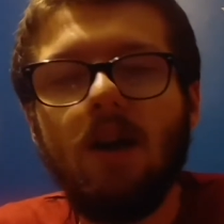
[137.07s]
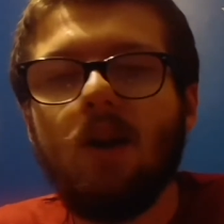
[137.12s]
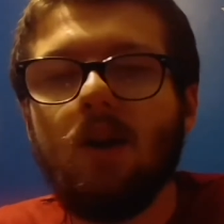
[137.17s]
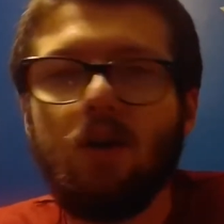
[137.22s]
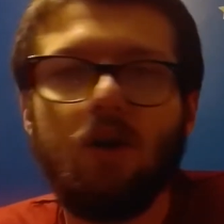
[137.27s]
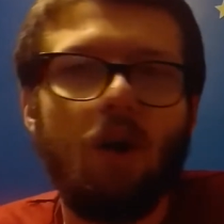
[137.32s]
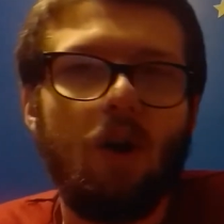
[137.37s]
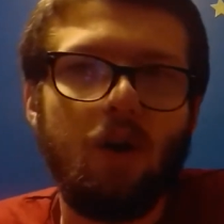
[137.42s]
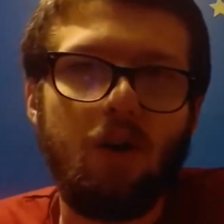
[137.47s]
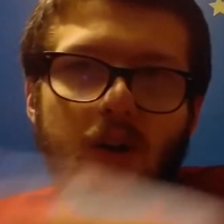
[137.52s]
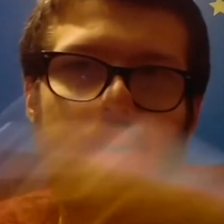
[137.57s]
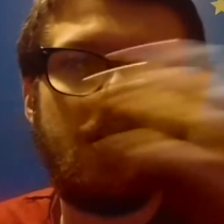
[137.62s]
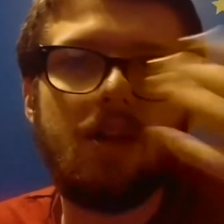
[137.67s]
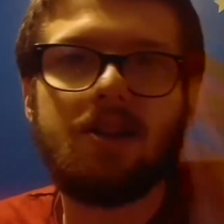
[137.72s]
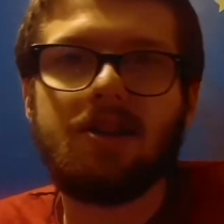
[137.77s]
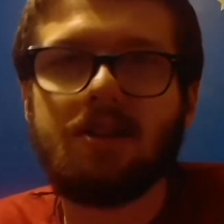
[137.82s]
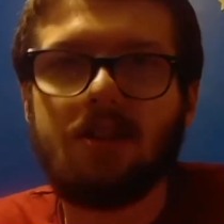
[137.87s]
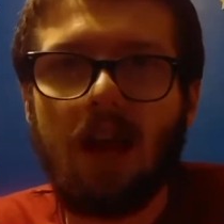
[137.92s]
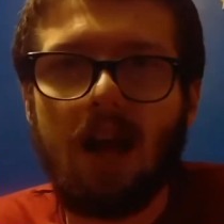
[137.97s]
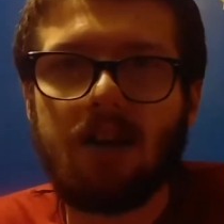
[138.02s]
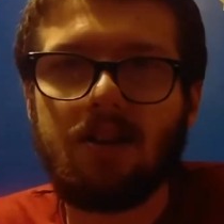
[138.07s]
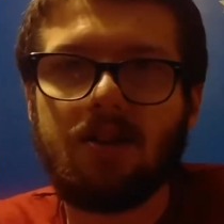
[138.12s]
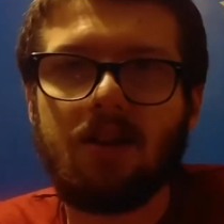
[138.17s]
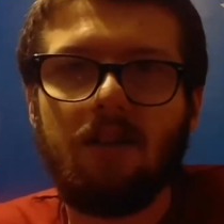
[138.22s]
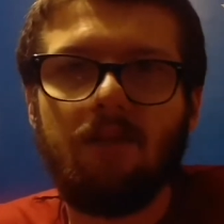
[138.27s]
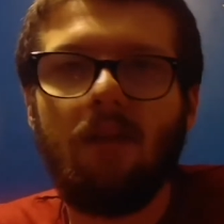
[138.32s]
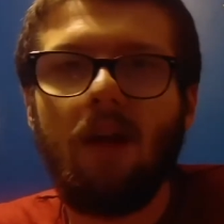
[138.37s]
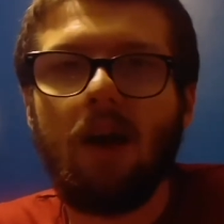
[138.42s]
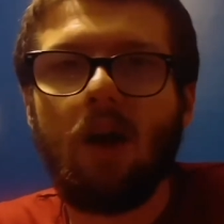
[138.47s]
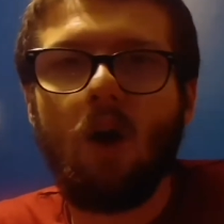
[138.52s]
You know, you get a sense
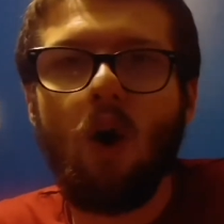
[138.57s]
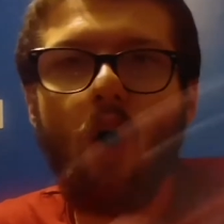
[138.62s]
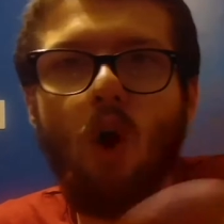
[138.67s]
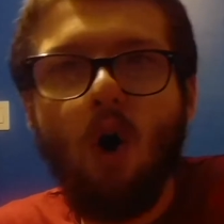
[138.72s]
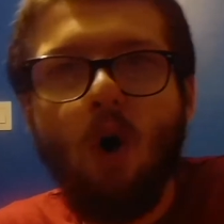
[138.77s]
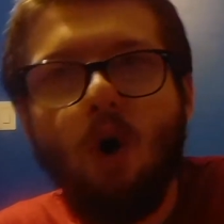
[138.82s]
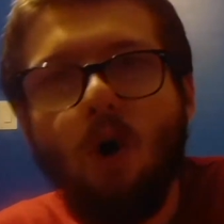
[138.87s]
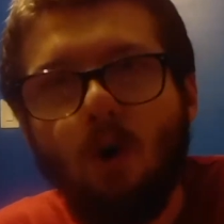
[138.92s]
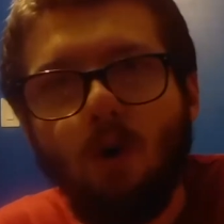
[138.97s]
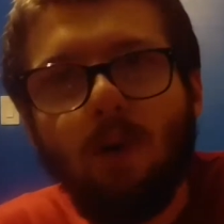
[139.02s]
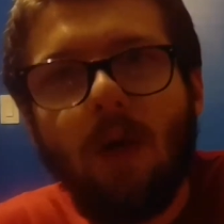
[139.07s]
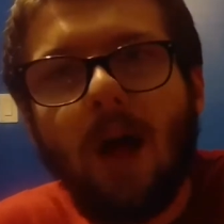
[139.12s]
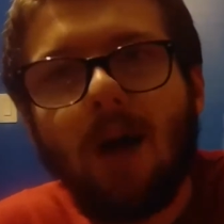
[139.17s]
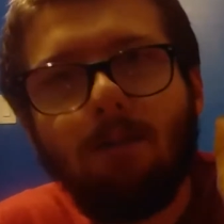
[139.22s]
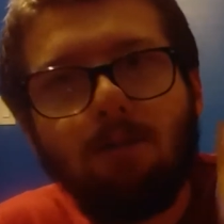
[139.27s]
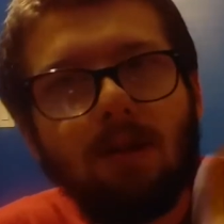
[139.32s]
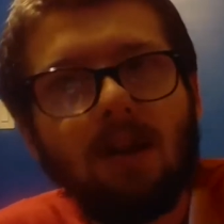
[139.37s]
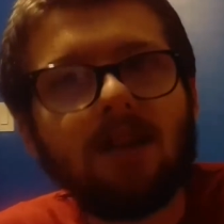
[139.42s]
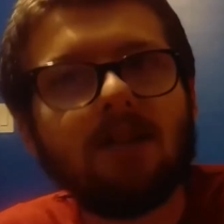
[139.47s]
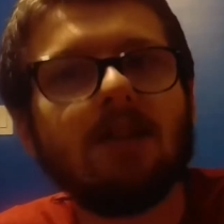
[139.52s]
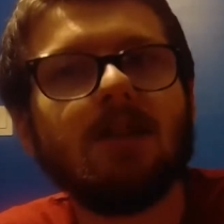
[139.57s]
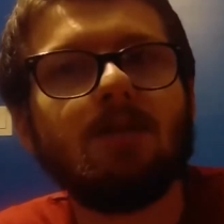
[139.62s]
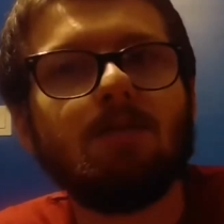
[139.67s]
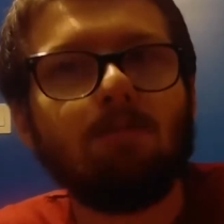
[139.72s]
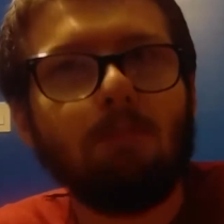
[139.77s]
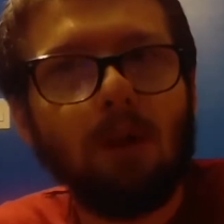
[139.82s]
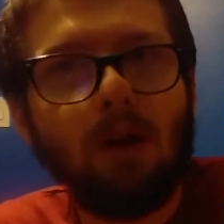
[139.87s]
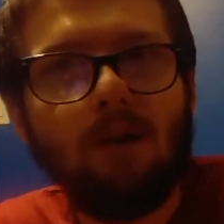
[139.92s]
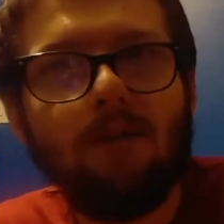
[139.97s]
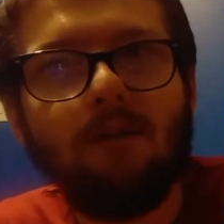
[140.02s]
of like, oh, that place is
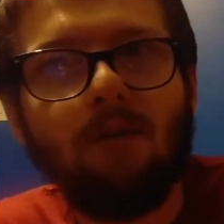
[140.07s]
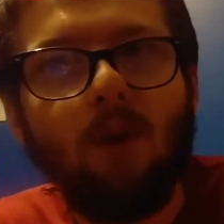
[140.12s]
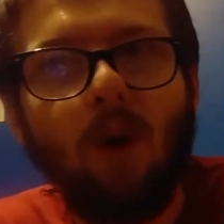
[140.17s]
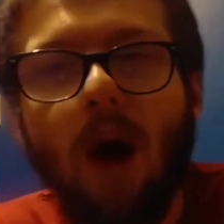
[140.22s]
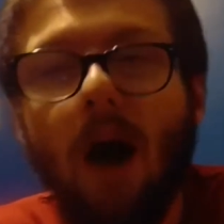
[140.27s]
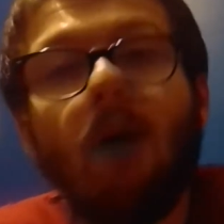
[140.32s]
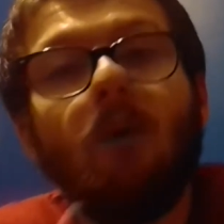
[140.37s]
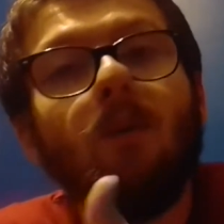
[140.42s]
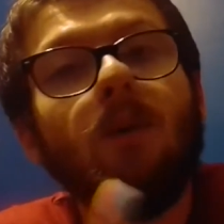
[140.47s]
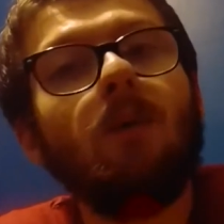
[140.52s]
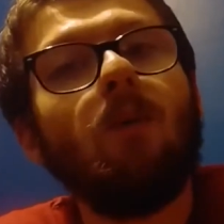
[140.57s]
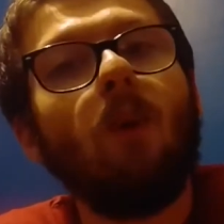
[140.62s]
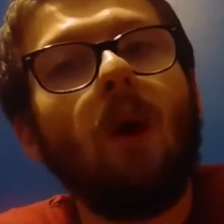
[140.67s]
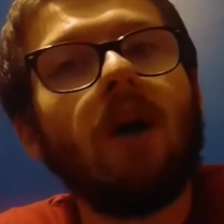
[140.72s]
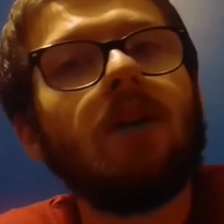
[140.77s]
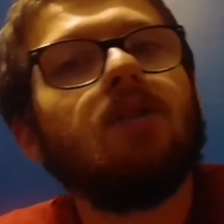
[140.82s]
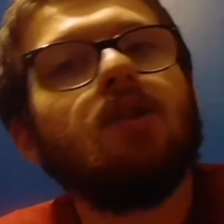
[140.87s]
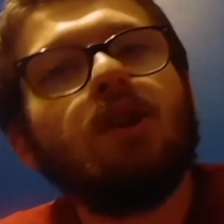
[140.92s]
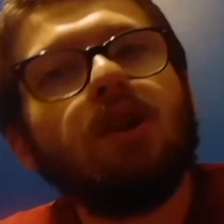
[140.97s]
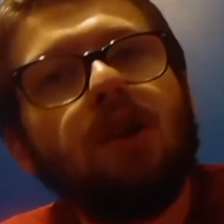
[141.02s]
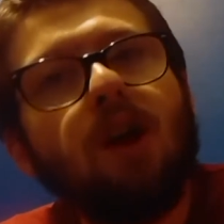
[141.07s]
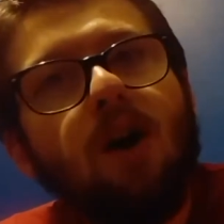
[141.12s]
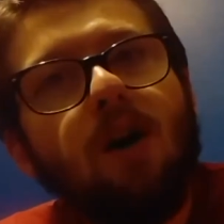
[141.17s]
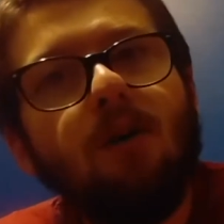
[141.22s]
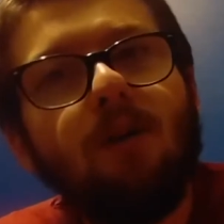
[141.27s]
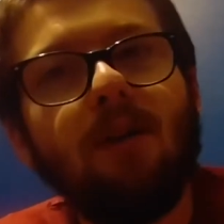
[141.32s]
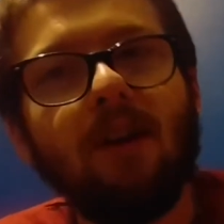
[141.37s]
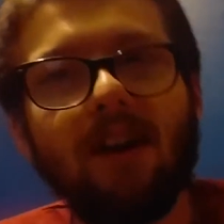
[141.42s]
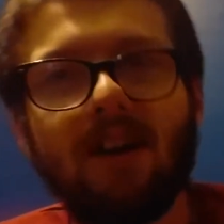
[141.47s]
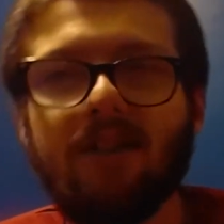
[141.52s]
beautiful. I would want to
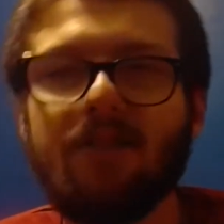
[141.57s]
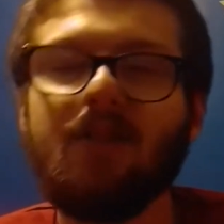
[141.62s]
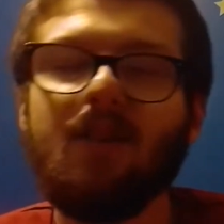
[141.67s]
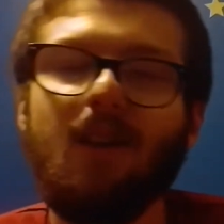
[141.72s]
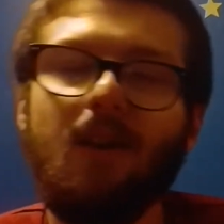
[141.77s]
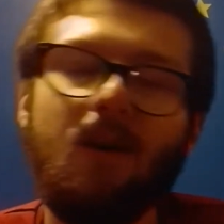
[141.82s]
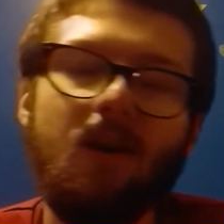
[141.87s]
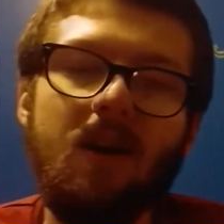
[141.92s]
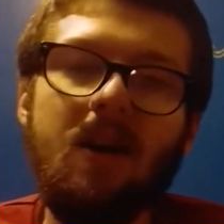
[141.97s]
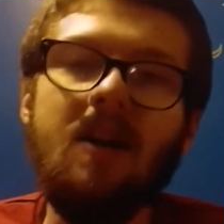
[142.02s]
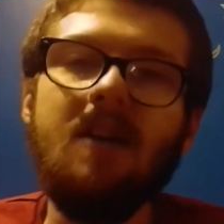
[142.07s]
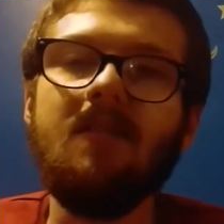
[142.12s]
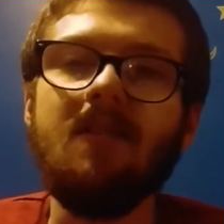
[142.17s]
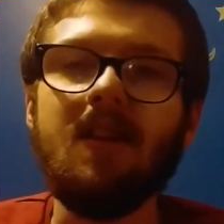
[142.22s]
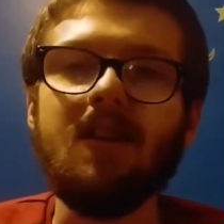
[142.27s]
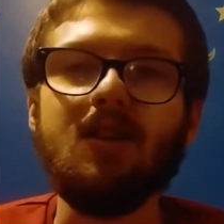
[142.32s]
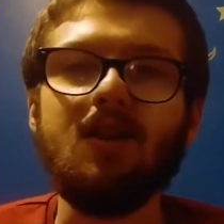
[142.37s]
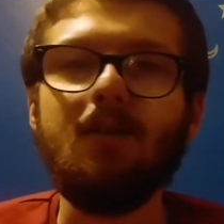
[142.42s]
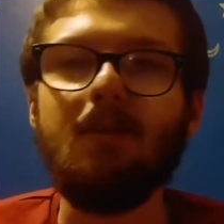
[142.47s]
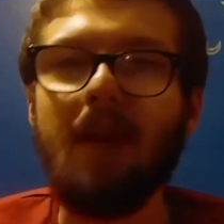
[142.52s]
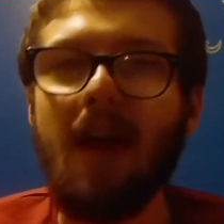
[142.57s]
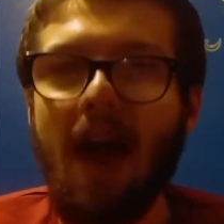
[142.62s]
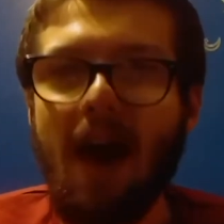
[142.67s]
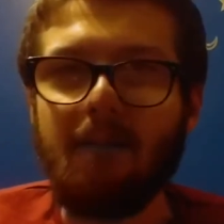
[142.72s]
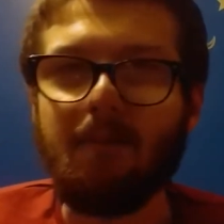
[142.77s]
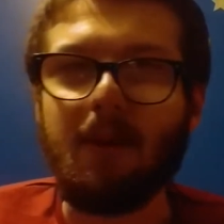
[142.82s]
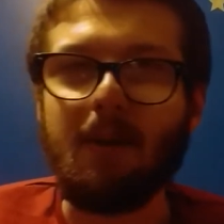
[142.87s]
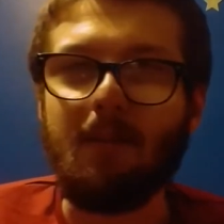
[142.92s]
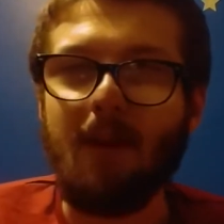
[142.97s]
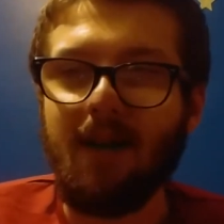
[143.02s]
go there. So they should be
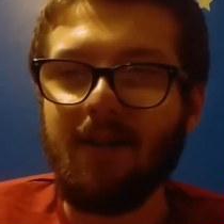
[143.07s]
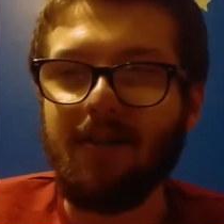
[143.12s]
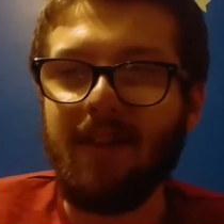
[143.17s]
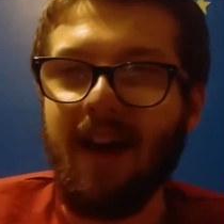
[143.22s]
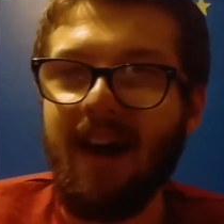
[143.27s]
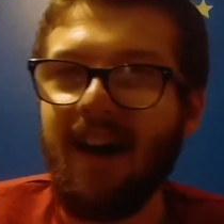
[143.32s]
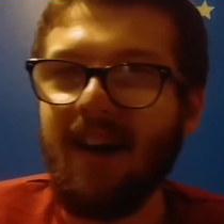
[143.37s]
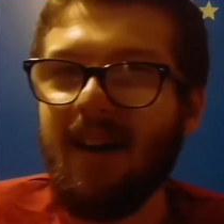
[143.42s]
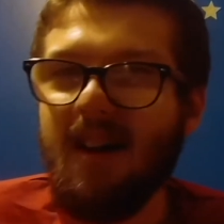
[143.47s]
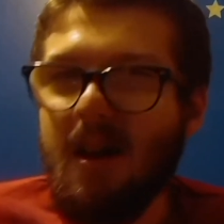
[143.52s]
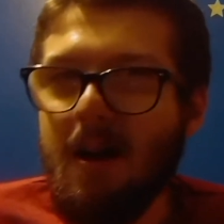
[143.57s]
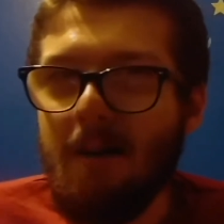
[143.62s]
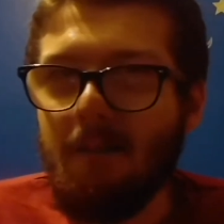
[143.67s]
happy about that.